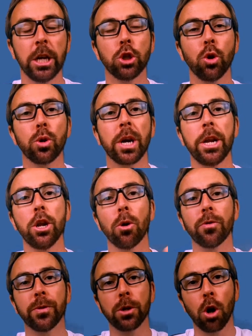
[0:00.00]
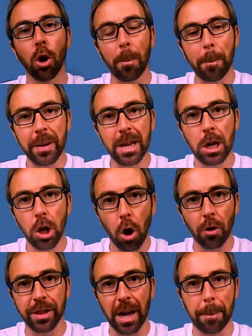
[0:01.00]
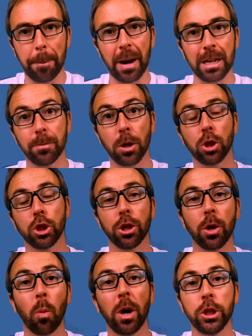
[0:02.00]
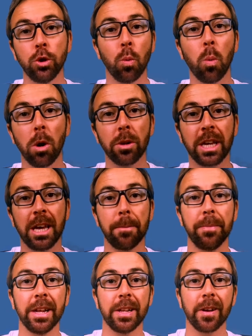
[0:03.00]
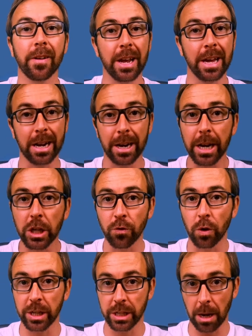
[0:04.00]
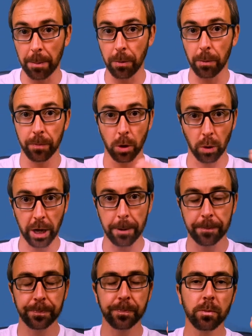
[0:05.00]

So you cannot go below that path because otherwise you won't keep the terrain clearance, for example, okay?